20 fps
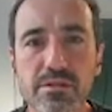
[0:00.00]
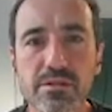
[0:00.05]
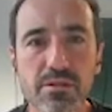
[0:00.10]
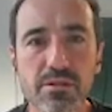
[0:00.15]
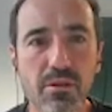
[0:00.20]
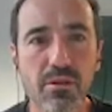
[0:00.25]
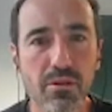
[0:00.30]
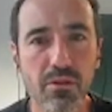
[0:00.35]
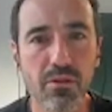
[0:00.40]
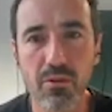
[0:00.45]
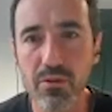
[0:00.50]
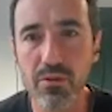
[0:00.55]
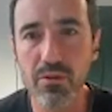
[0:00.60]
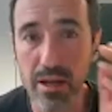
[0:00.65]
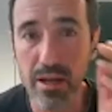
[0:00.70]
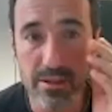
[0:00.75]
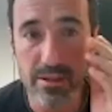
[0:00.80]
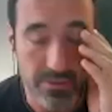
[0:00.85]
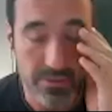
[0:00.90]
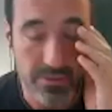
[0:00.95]

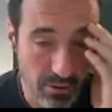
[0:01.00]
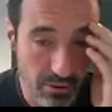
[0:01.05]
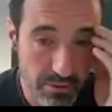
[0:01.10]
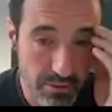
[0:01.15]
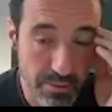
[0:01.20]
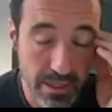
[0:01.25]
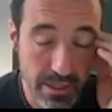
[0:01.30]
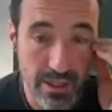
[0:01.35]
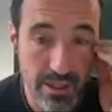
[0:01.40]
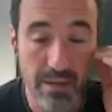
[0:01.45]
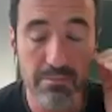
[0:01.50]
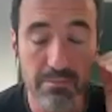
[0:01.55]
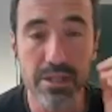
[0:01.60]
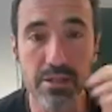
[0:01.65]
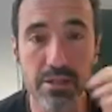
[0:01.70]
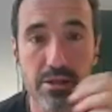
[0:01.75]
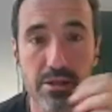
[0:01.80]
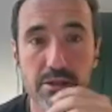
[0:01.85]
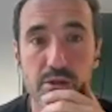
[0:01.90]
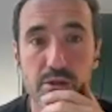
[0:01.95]
all spectral
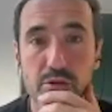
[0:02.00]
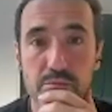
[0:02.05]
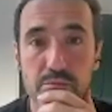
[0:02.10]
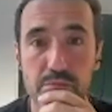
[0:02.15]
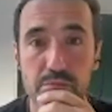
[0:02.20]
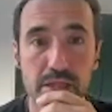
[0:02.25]
measures should